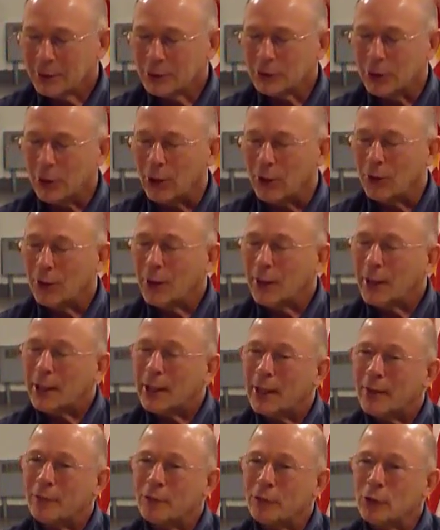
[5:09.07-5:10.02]
So
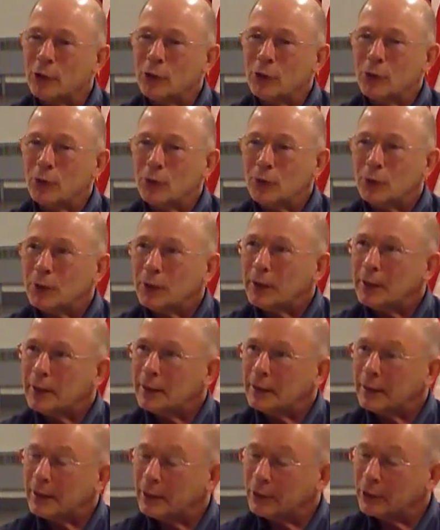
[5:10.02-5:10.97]
if you,
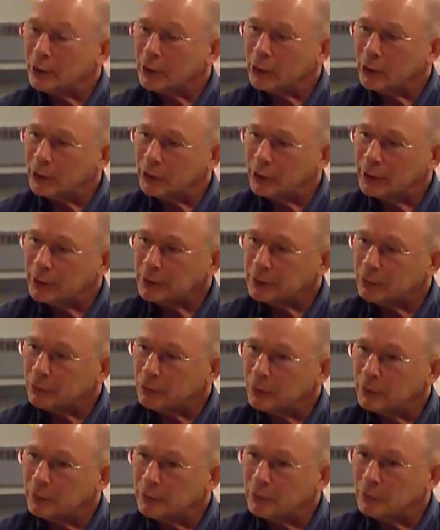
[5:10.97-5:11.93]
in your goodness,
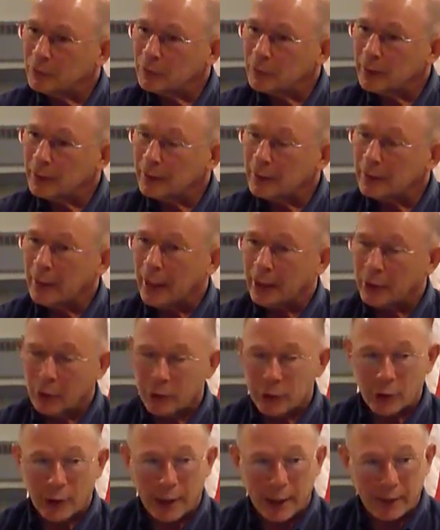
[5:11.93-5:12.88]
I
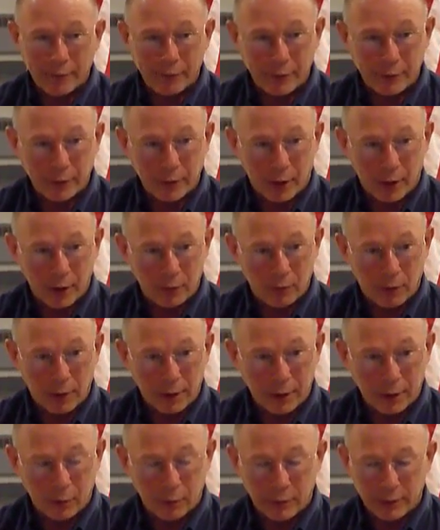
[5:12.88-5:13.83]
know you're having your dog
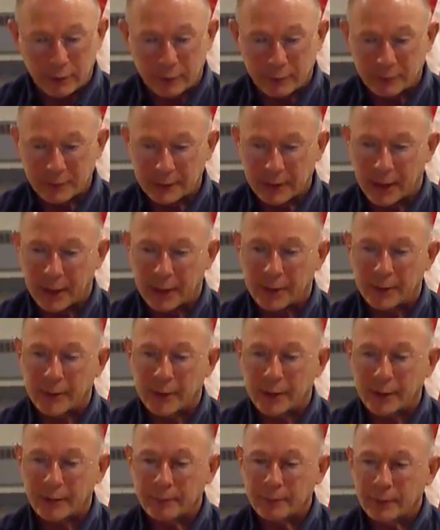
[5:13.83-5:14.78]
walk a week from
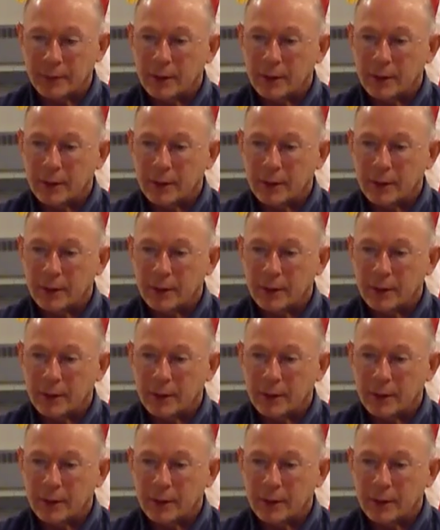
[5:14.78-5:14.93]
Saturday.